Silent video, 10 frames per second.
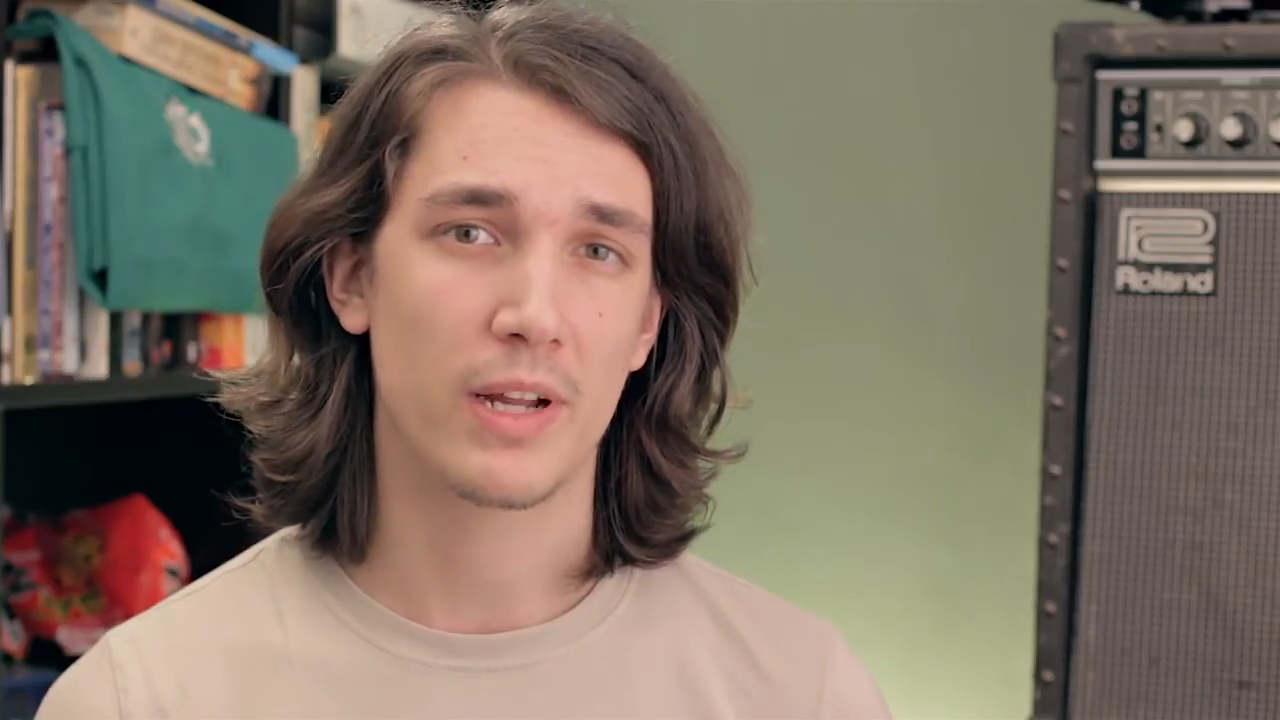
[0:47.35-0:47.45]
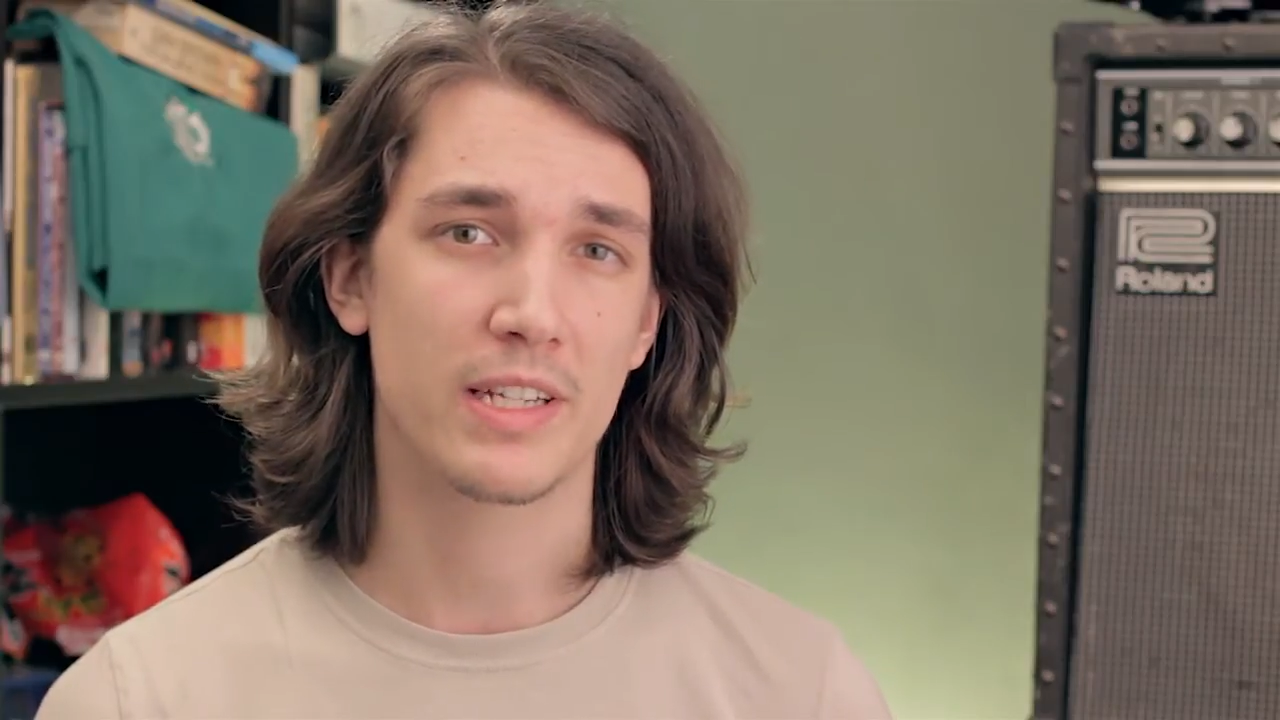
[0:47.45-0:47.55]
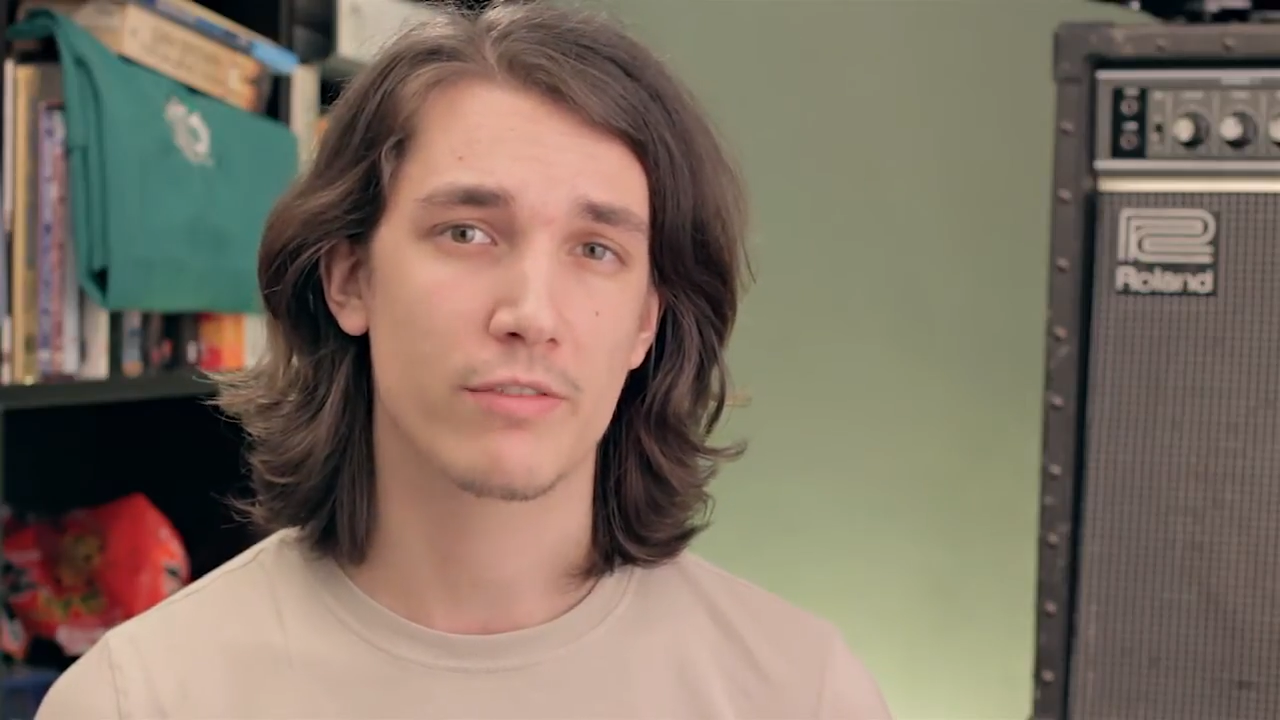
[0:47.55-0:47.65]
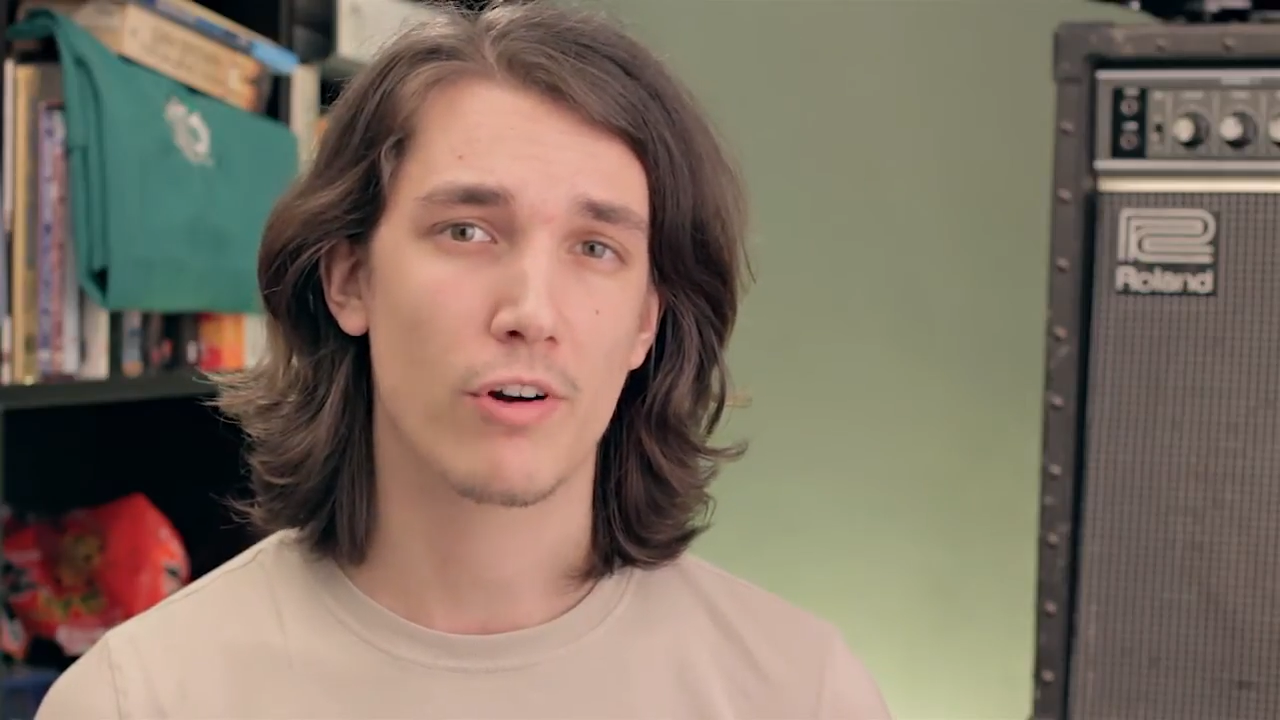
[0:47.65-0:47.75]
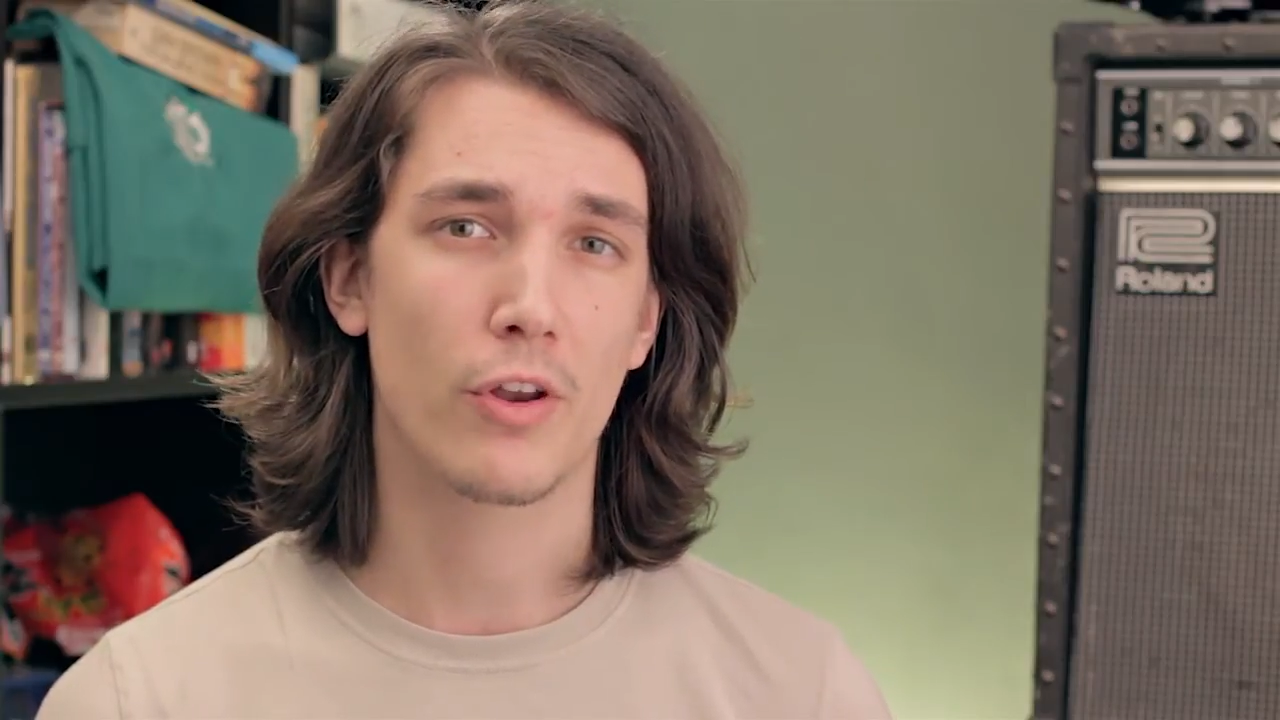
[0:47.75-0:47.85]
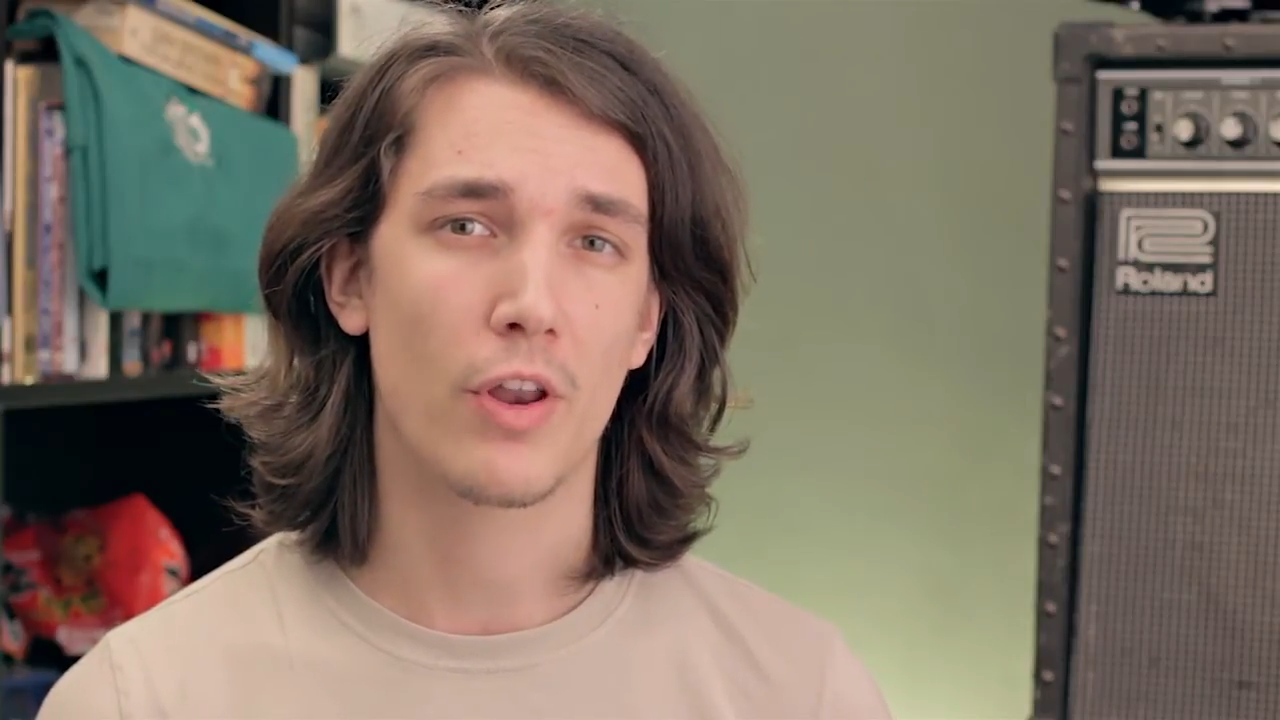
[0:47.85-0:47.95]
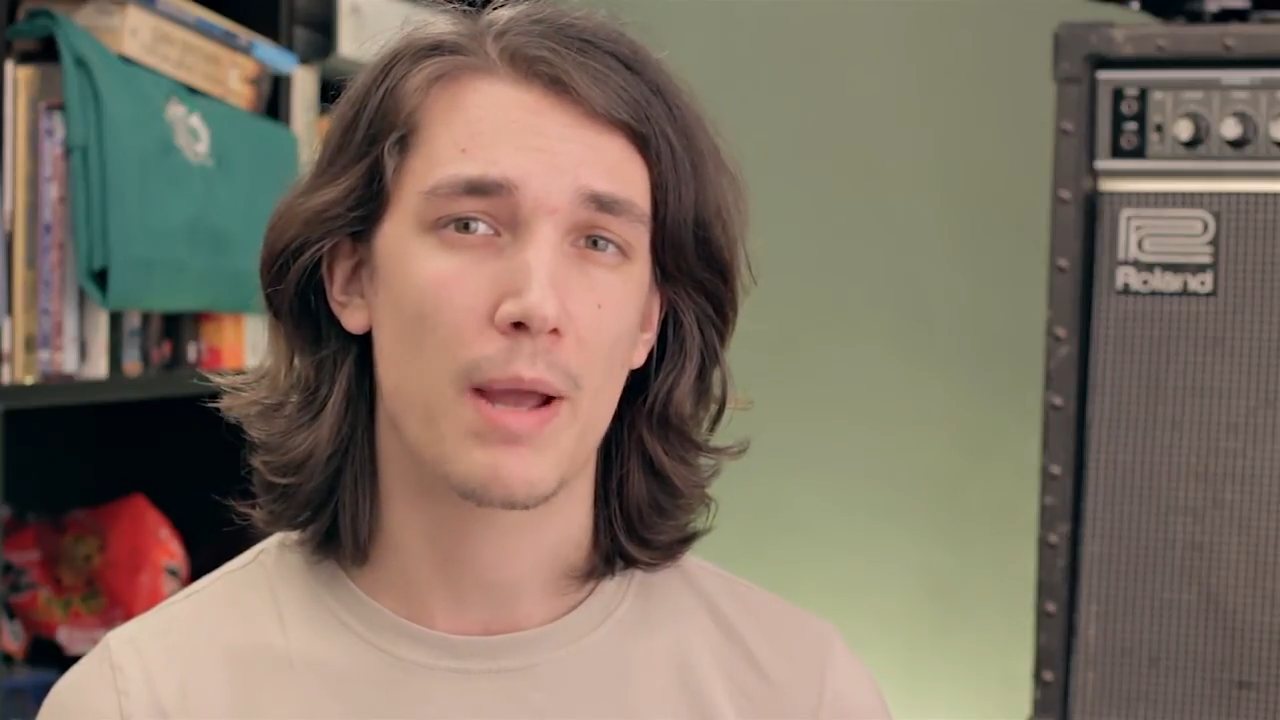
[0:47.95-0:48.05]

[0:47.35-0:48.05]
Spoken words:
later on,